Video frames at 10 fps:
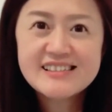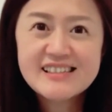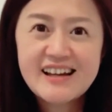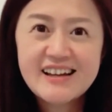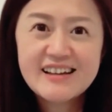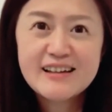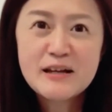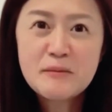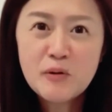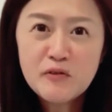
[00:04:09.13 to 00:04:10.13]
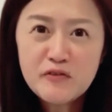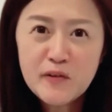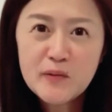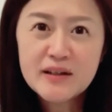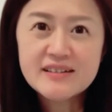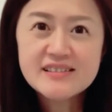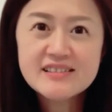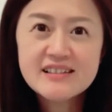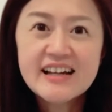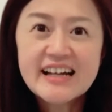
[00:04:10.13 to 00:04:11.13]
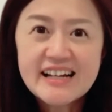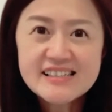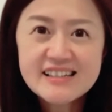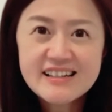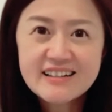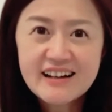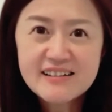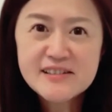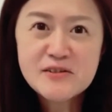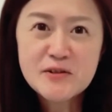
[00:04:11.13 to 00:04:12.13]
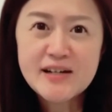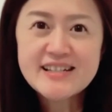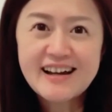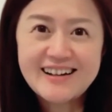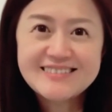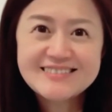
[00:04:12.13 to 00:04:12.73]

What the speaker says: say, more focus, easily concentrate on.